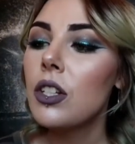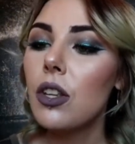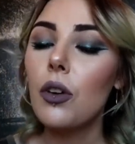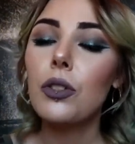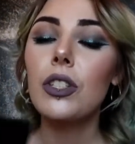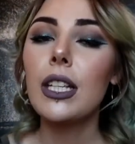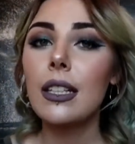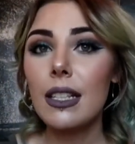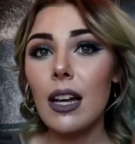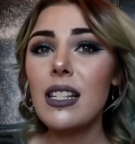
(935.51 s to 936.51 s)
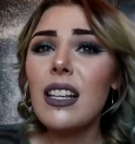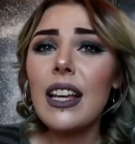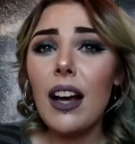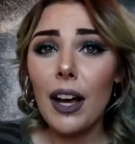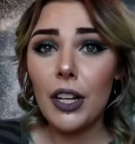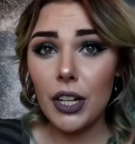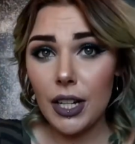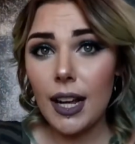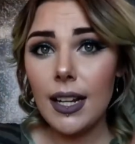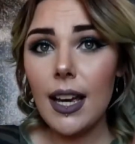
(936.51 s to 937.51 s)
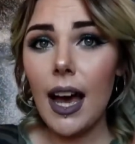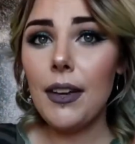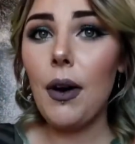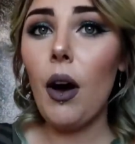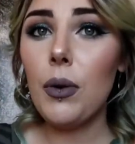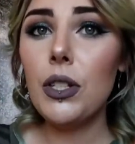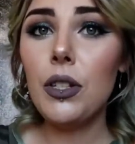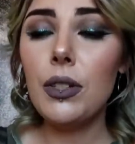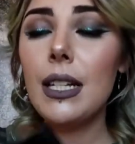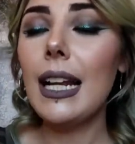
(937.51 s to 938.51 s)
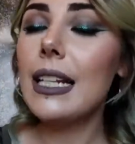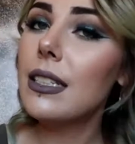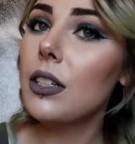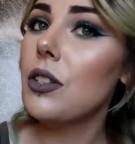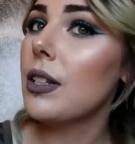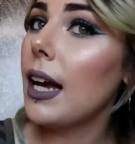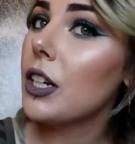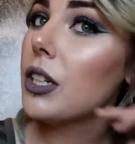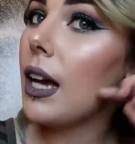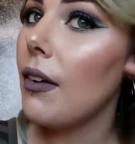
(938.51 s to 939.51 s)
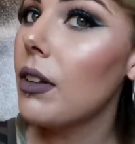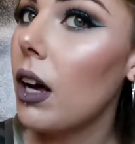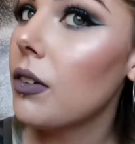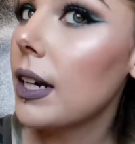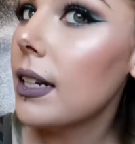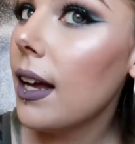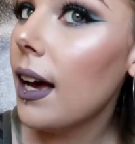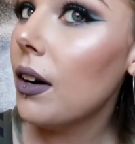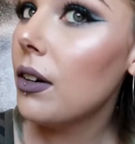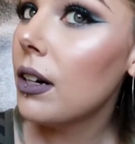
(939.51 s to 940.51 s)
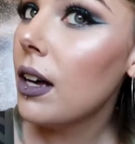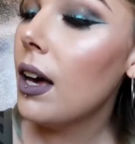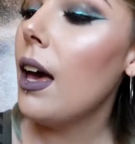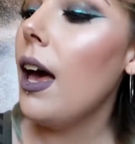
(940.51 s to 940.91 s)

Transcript: So until I got good at it, I always use it, and I still use it. I actually have it on right now,